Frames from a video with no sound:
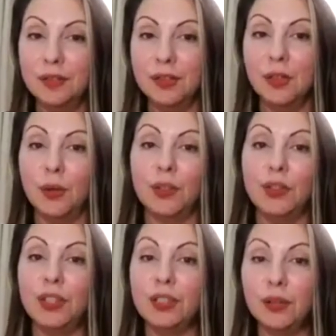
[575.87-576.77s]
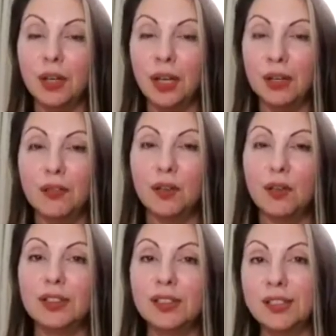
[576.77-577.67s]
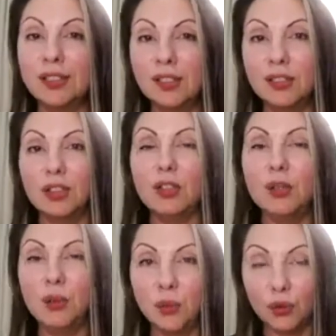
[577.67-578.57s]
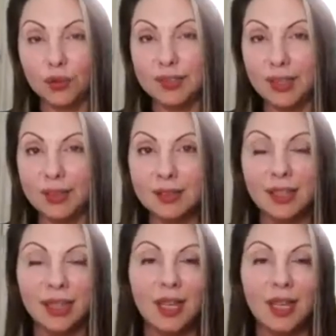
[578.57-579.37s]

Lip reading: So you need to have consistent new content.